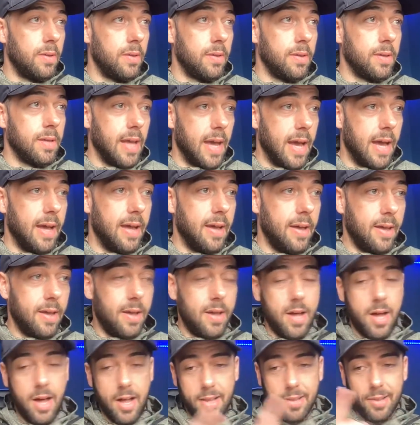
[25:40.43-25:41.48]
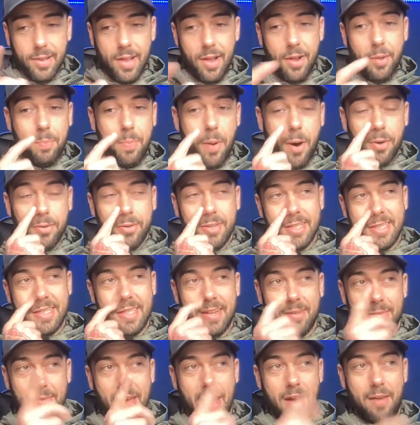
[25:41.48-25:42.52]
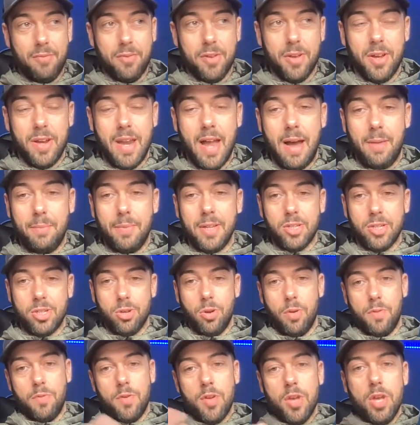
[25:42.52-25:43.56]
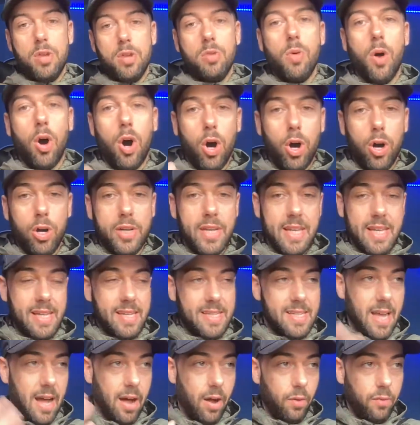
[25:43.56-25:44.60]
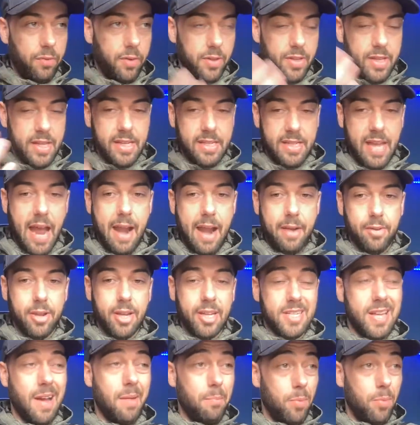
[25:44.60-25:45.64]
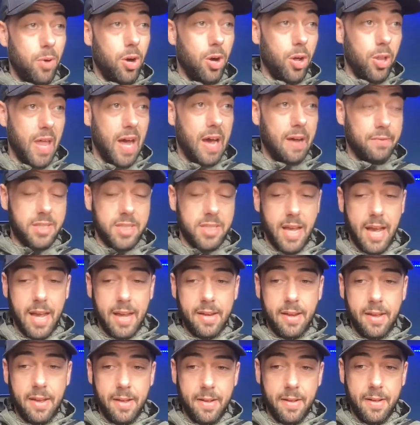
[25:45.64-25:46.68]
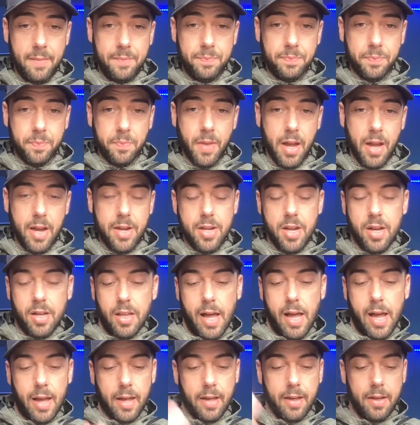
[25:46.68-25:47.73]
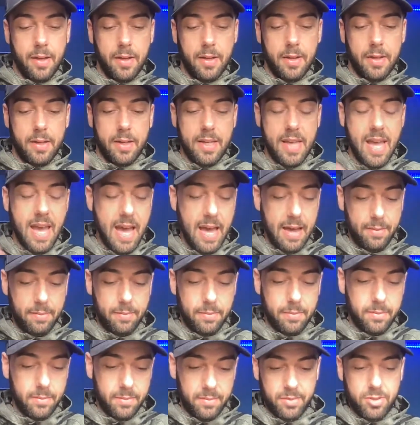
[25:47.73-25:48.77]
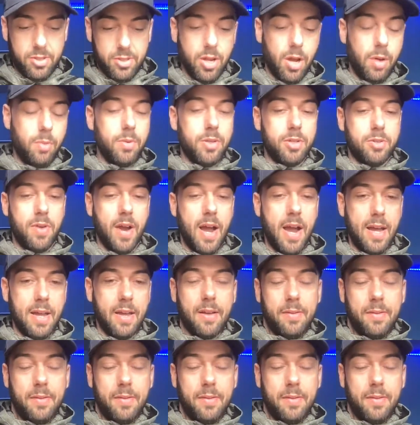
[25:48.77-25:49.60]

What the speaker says: Yeah? A little bonus tip there for you on habit. So if you audit yourself on these areas and more that I've said, and you're like, yeah, Tom was right,